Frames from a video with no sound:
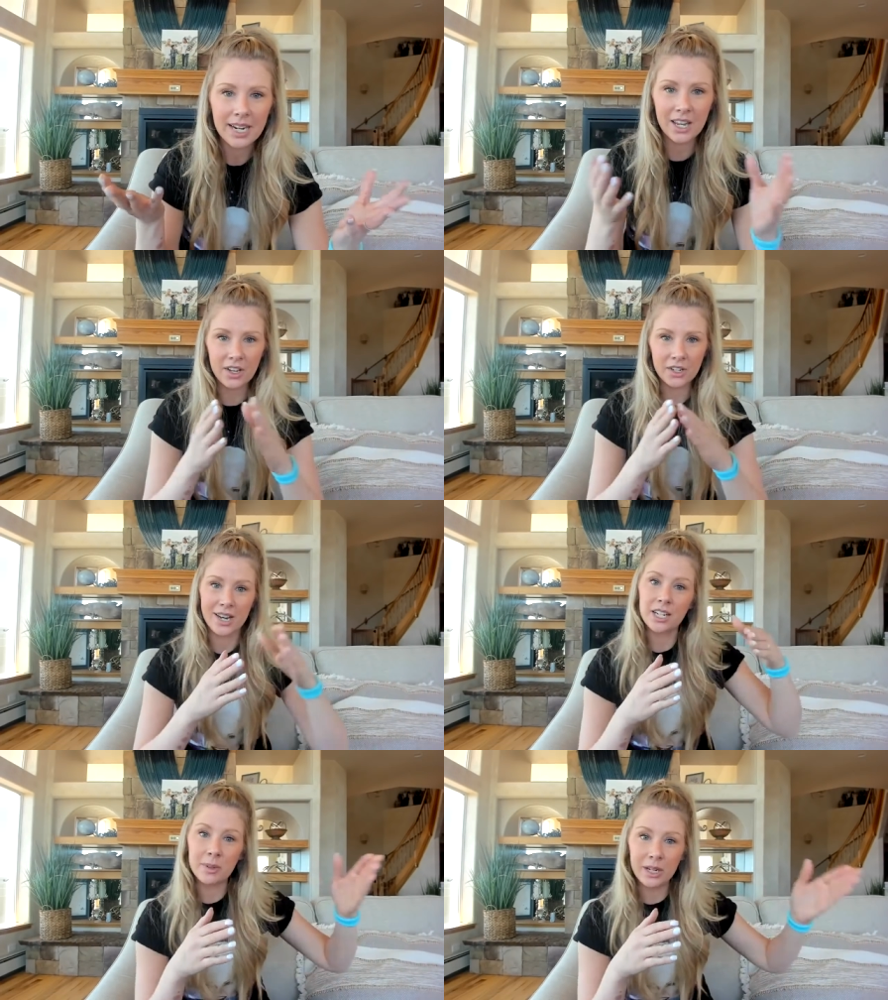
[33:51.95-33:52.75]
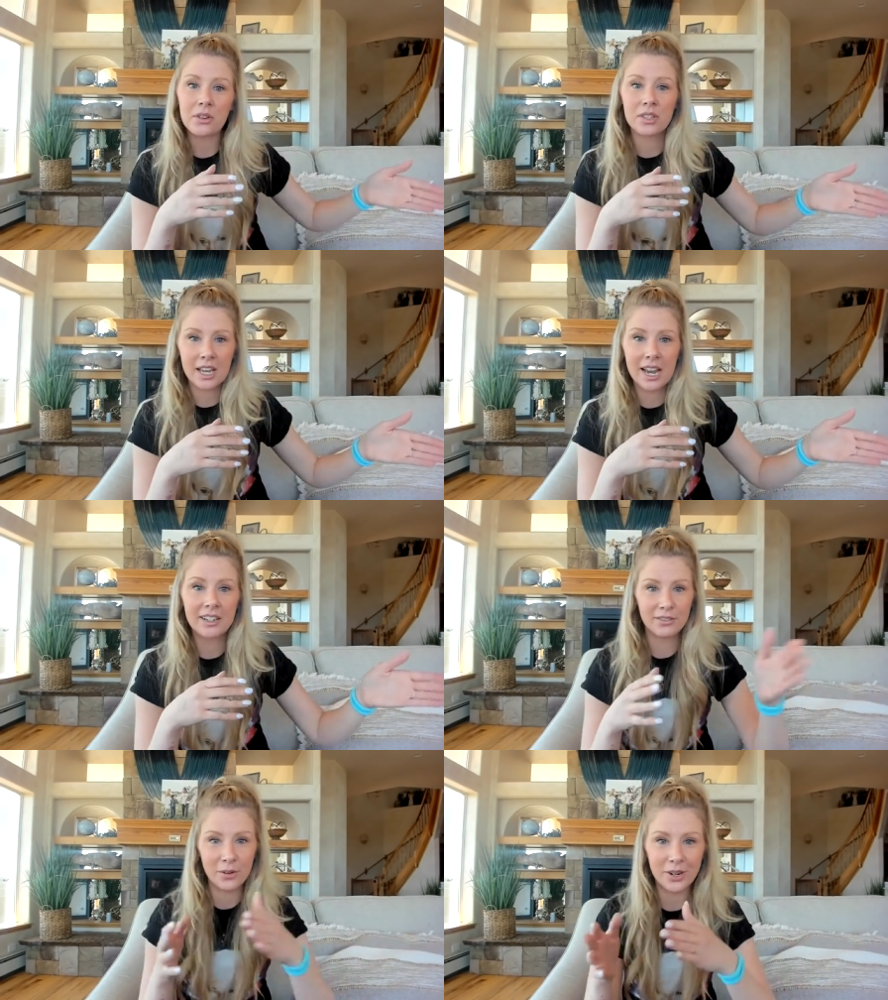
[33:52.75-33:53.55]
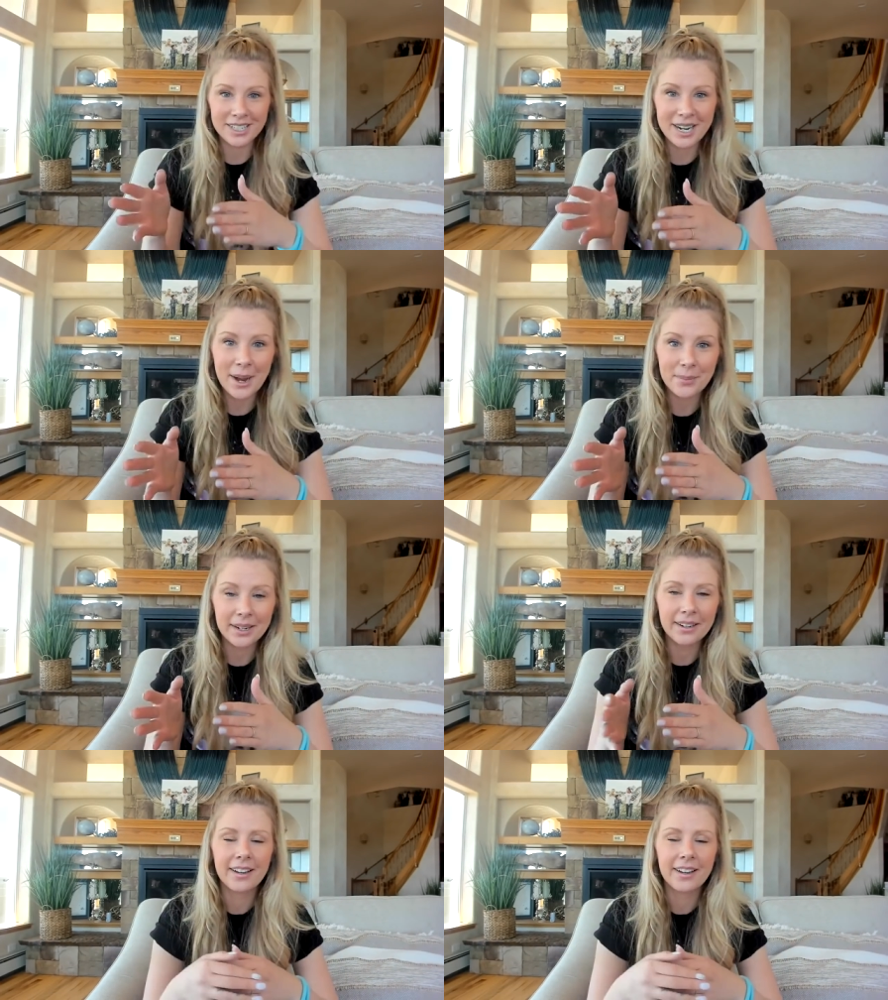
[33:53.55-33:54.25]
I thought she had to be earthside for it to happen.